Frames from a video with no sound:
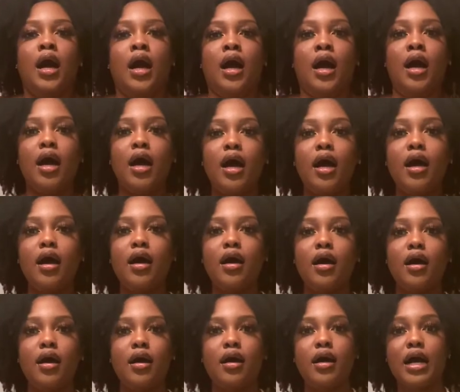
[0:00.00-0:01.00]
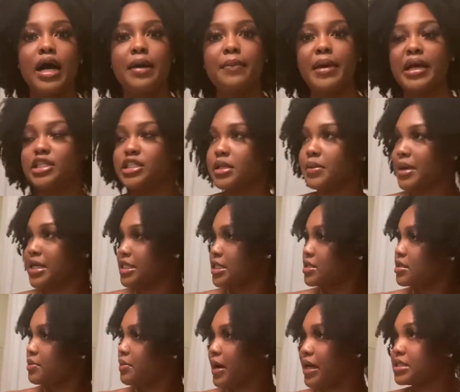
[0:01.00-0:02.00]
I'm actually about to
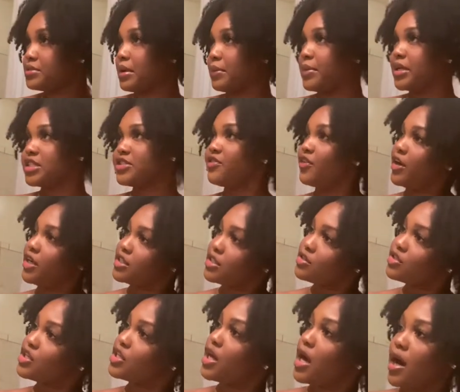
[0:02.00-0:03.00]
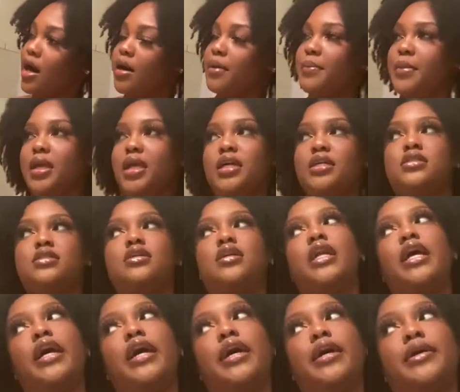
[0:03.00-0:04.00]
surprise my best friend. So she called me
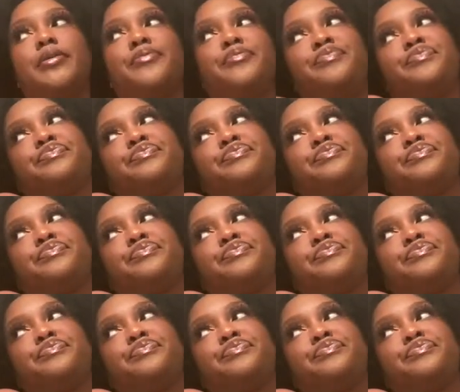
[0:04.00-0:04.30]
yesterday.